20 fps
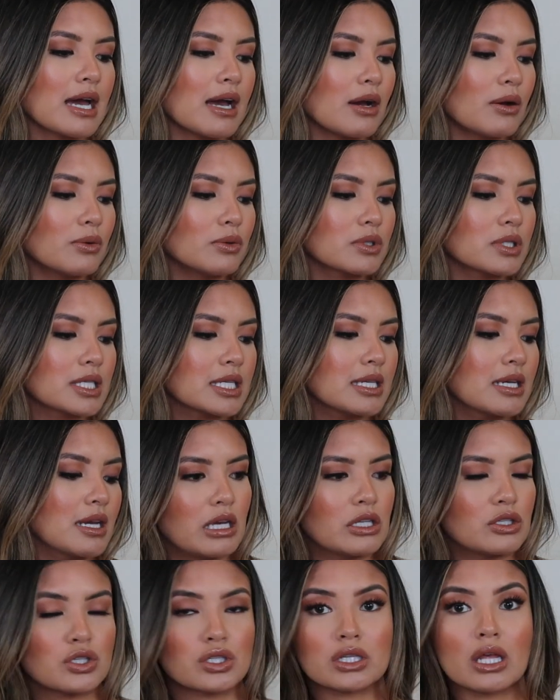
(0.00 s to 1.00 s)
out.
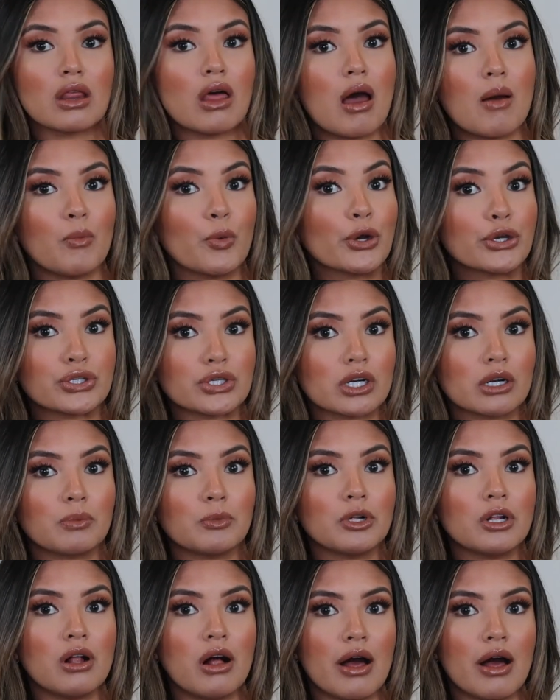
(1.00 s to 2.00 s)
It's just a lot more durable,